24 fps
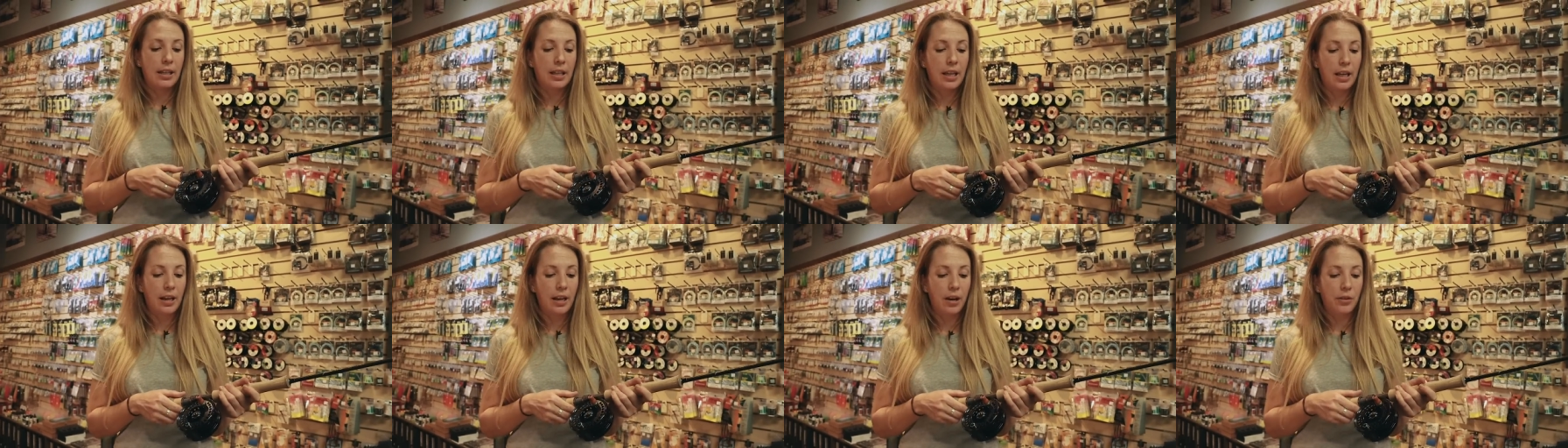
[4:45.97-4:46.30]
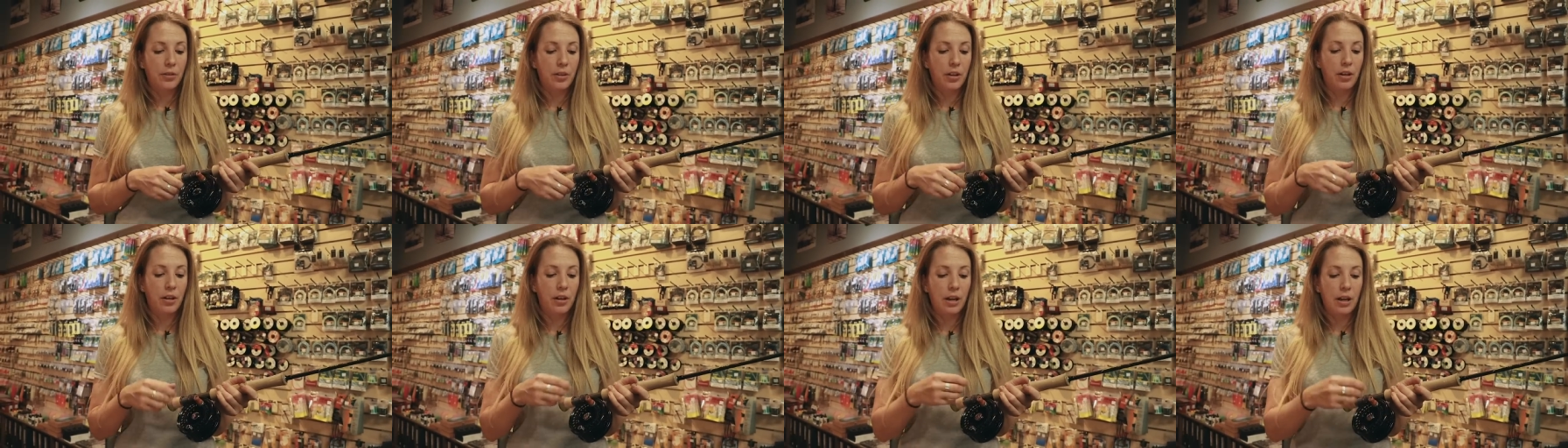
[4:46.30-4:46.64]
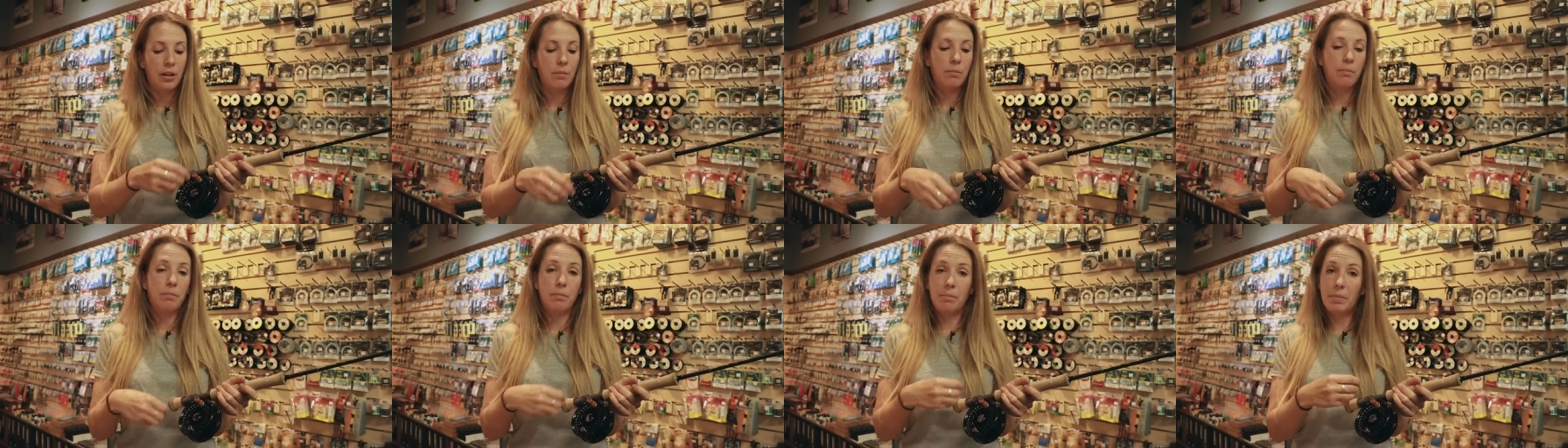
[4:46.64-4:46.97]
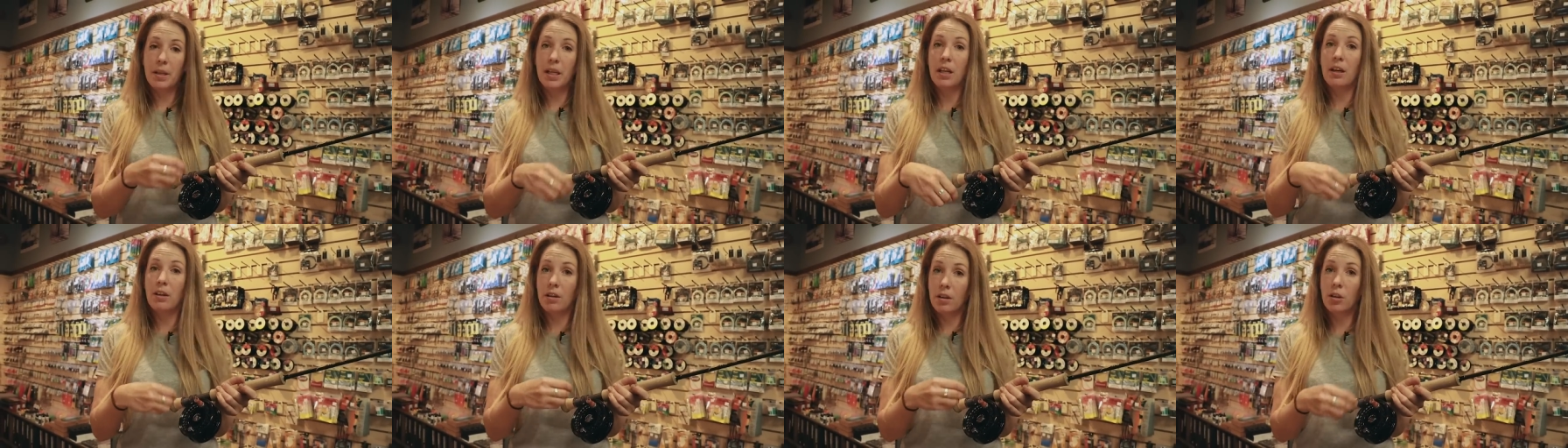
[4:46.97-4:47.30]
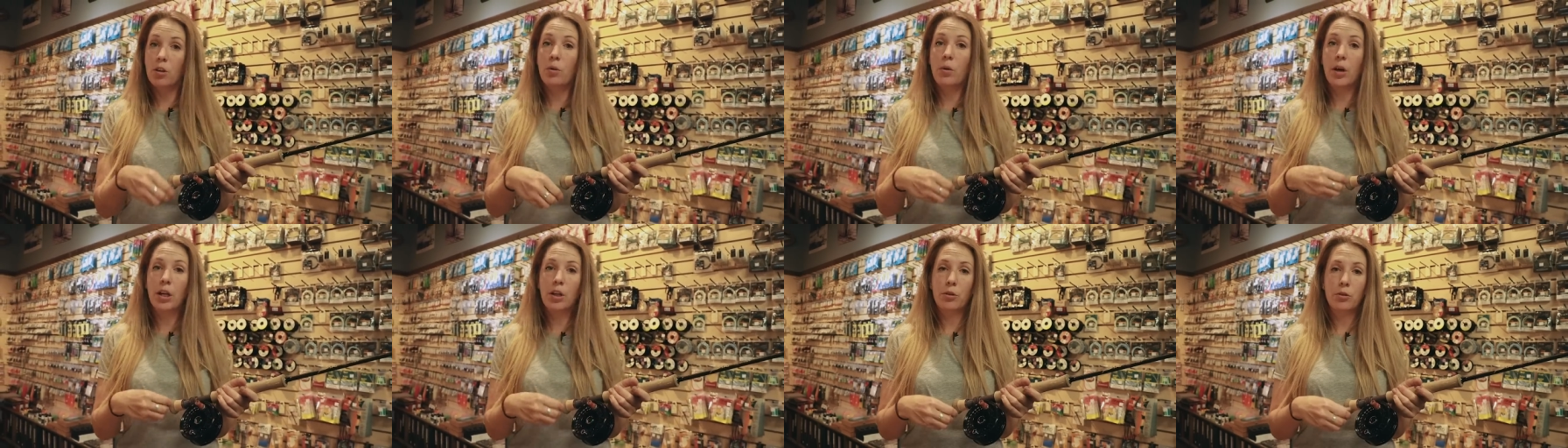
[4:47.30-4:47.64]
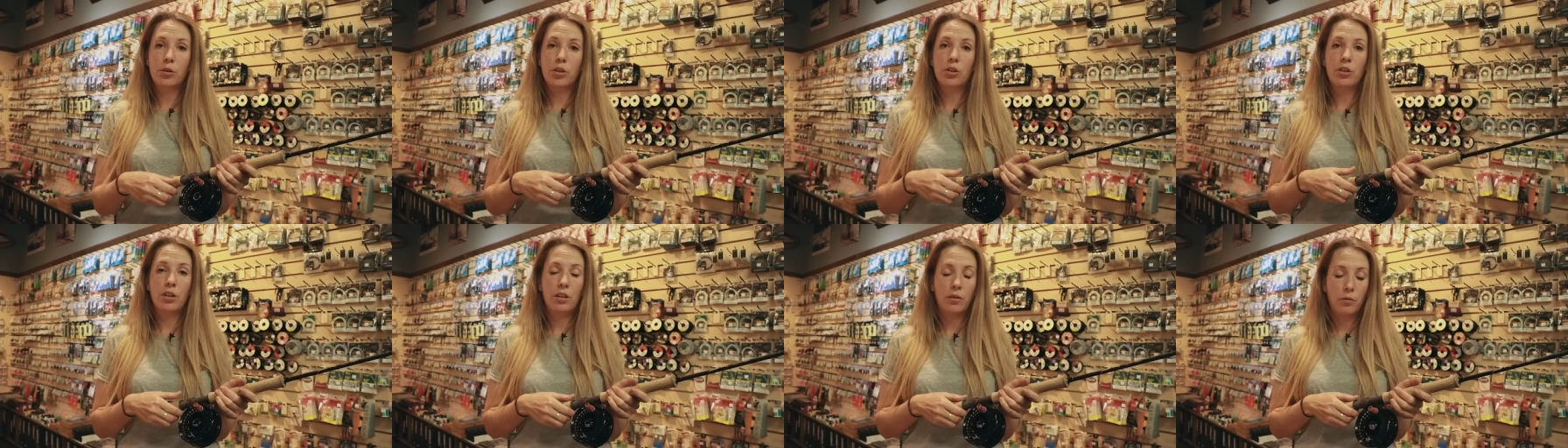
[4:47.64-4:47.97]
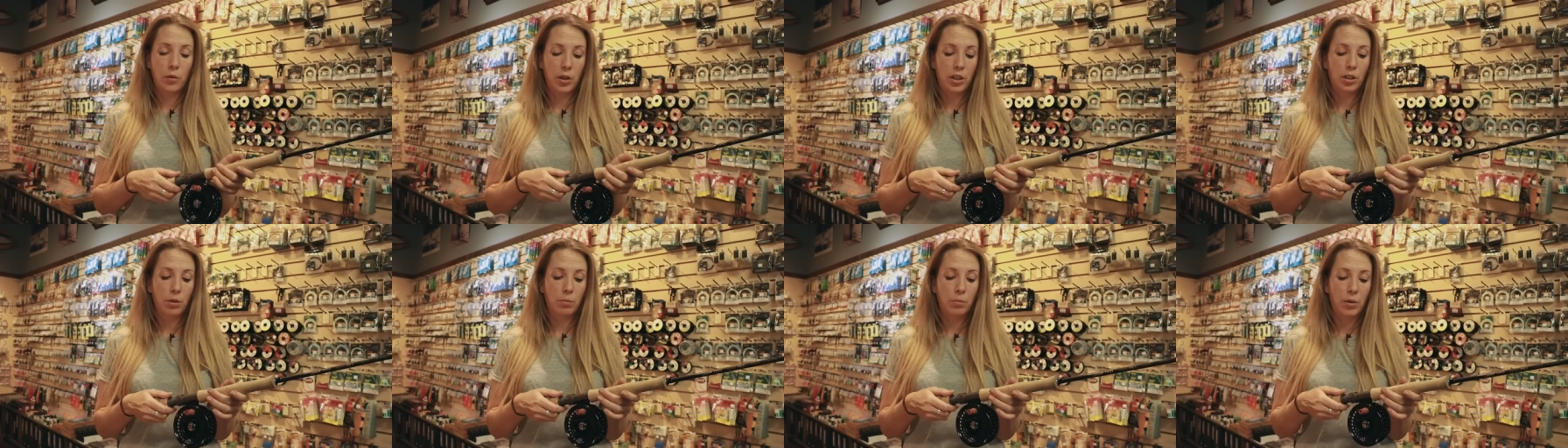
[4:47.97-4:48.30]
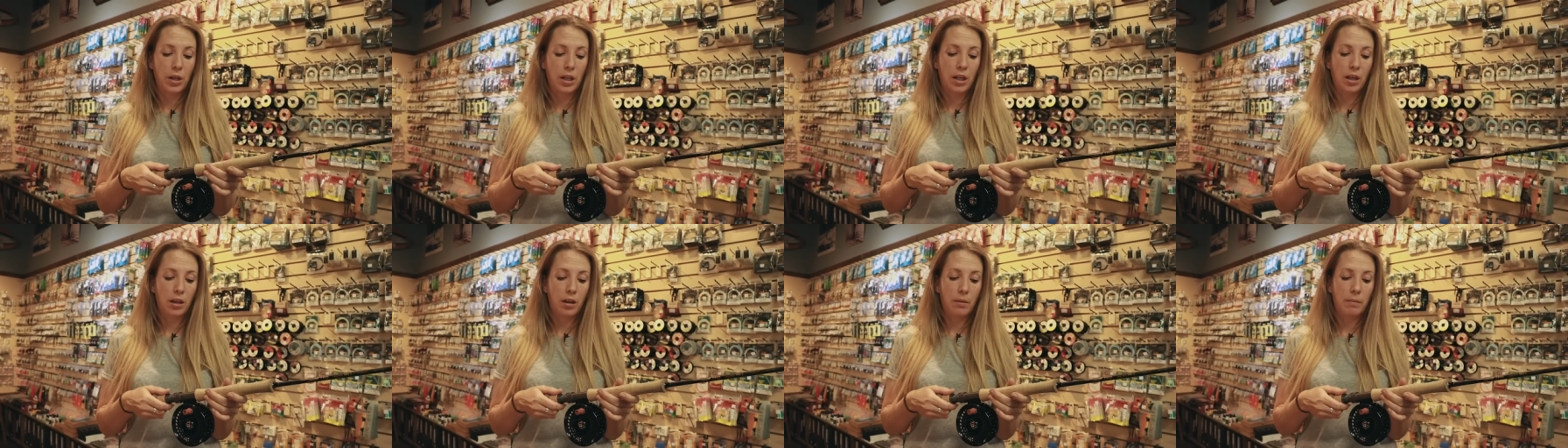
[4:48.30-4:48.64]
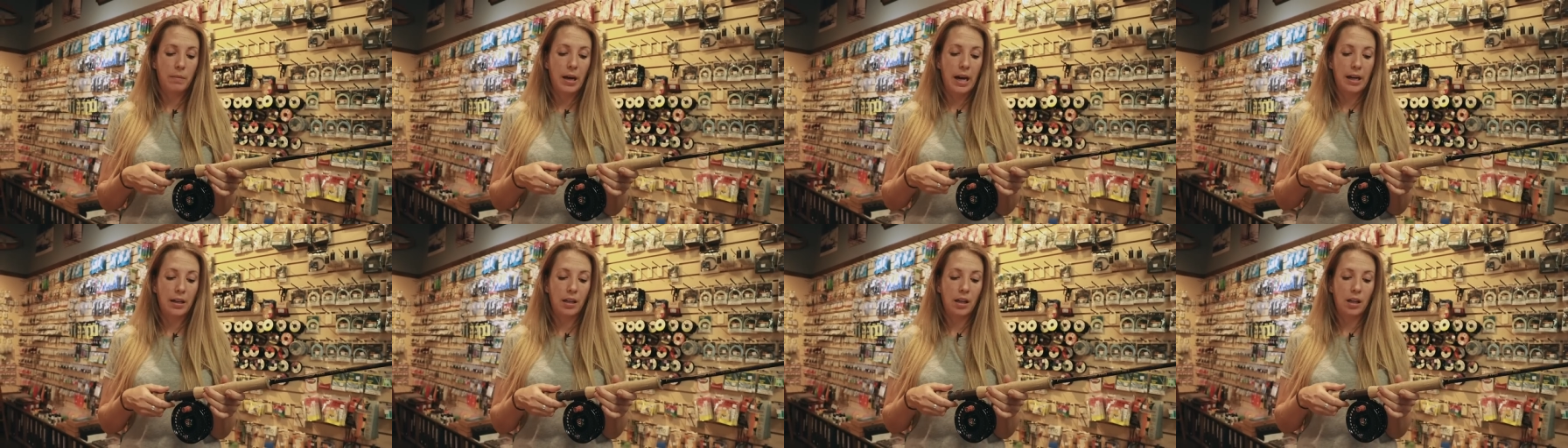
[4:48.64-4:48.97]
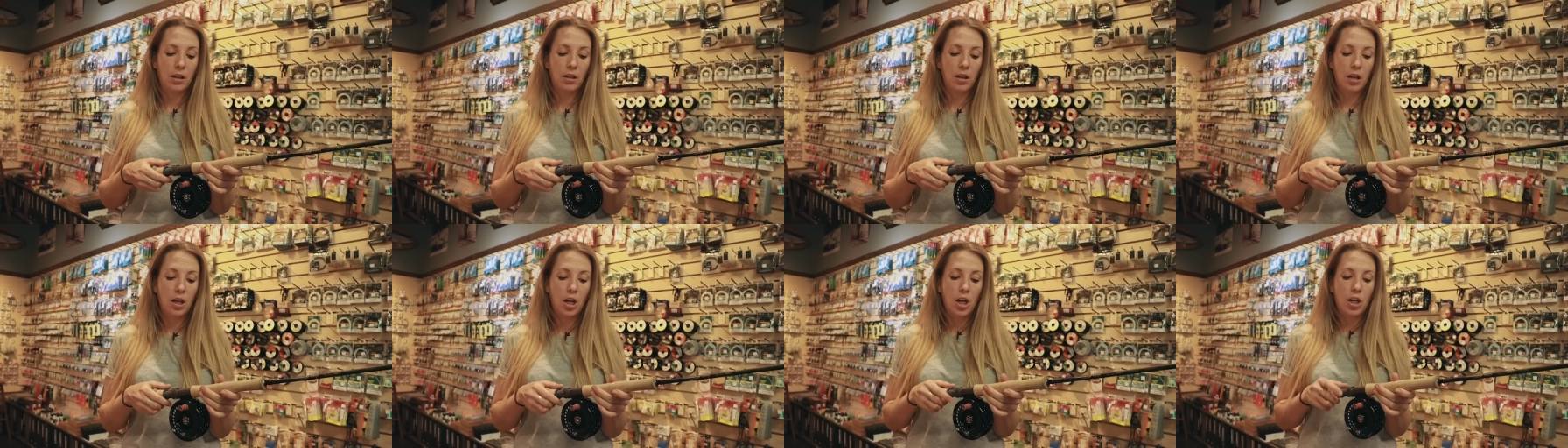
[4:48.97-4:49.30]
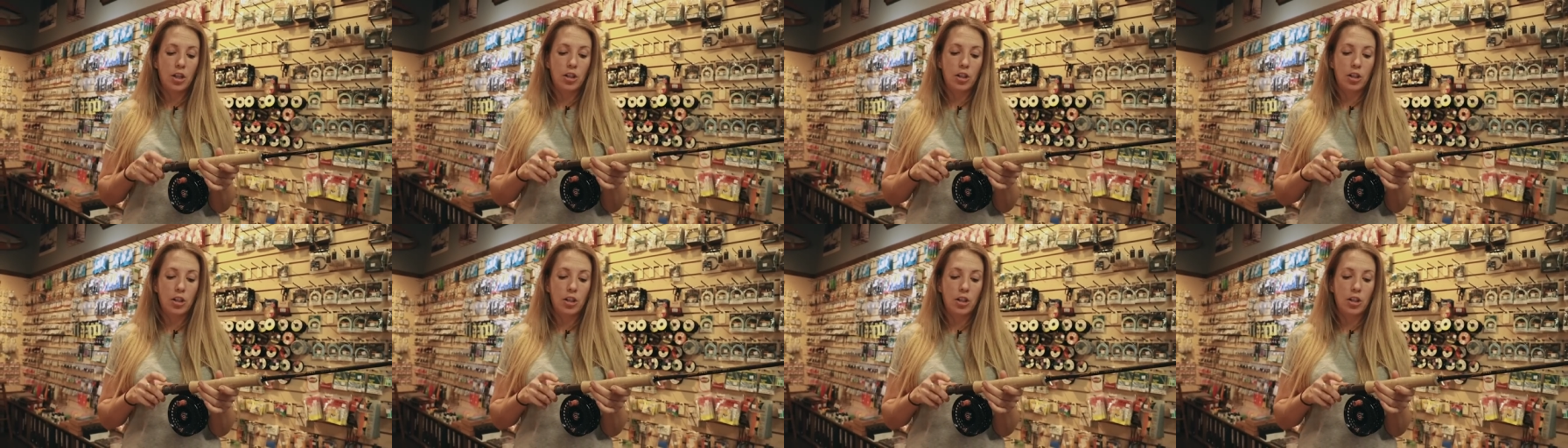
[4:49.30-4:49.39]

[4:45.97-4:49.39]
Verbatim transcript: get out there and be a quick retrieve when you're bringing it back in.